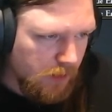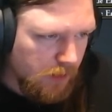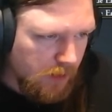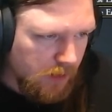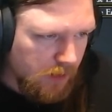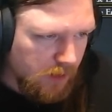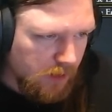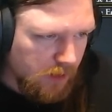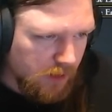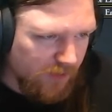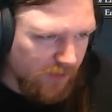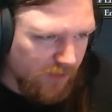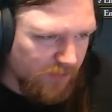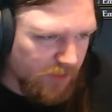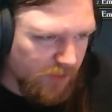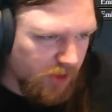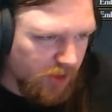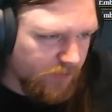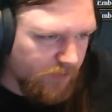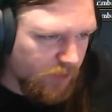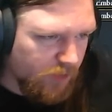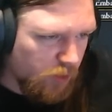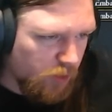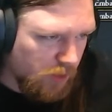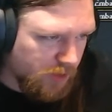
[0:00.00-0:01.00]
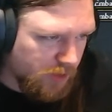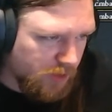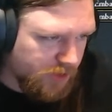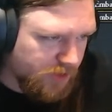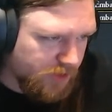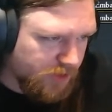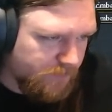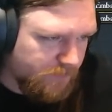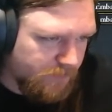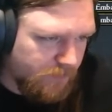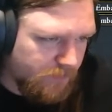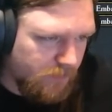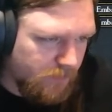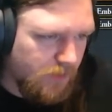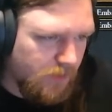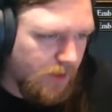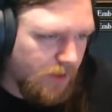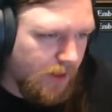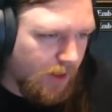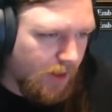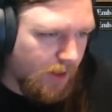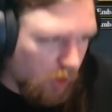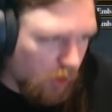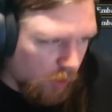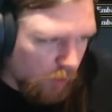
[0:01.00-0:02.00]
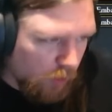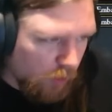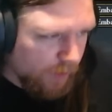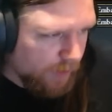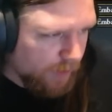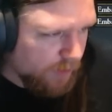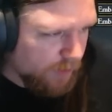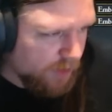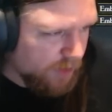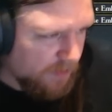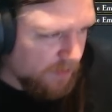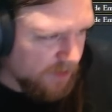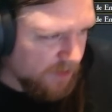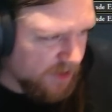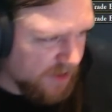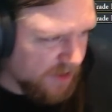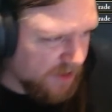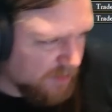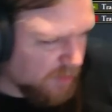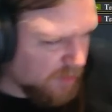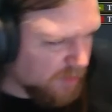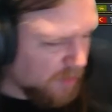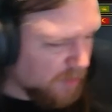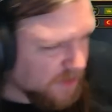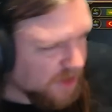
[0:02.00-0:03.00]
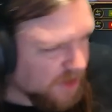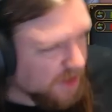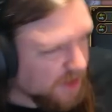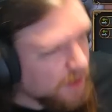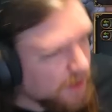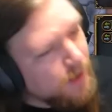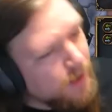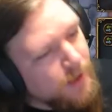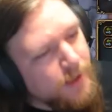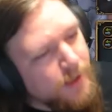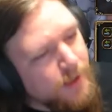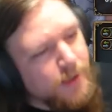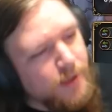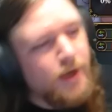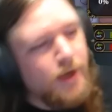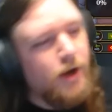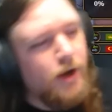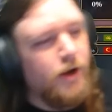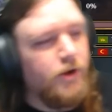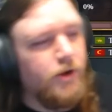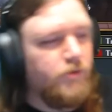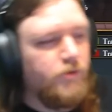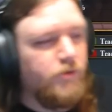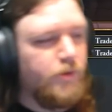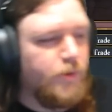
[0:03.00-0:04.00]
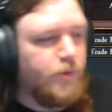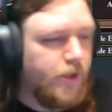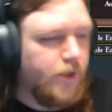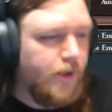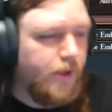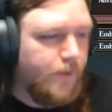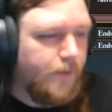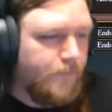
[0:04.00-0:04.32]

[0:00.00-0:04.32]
The government overhaul as a whole in Dharma seems promising. Yeah, I agree with that.